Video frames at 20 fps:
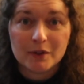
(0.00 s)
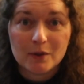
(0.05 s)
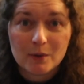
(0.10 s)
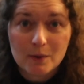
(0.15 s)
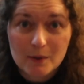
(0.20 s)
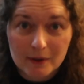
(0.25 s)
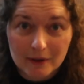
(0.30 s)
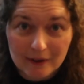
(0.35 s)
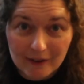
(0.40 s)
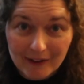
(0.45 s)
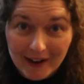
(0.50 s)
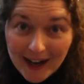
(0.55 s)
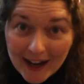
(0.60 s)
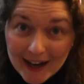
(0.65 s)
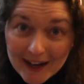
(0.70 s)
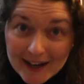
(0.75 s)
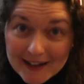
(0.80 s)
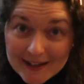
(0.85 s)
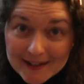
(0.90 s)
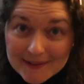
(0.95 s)
Cool.
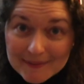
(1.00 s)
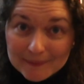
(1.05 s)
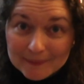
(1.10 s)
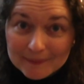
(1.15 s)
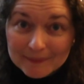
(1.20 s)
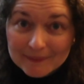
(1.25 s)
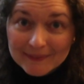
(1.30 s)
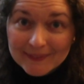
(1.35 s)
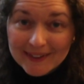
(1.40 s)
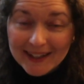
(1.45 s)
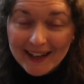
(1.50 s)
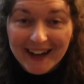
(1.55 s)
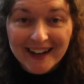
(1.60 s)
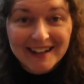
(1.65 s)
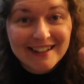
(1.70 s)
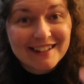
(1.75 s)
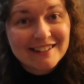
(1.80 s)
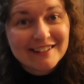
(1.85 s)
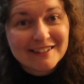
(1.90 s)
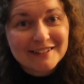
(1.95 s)
I'm,
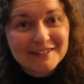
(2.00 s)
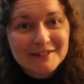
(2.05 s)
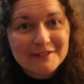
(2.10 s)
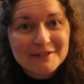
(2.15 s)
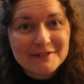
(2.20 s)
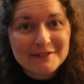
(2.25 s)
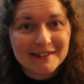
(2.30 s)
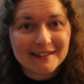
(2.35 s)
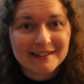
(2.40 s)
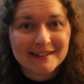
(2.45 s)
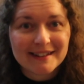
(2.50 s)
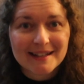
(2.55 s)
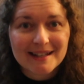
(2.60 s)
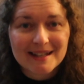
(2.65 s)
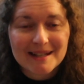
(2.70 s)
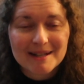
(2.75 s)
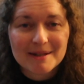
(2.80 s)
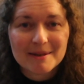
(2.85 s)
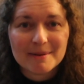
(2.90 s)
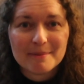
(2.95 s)
I did not know that
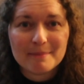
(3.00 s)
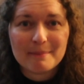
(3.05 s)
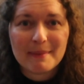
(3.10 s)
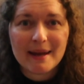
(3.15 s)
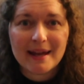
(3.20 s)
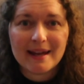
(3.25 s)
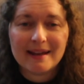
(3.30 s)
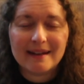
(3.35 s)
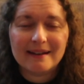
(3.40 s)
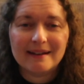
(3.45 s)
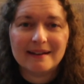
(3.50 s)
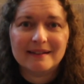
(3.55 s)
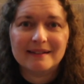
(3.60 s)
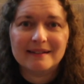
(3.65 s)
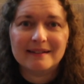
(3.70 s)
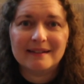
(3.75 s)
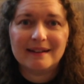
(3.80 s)
they made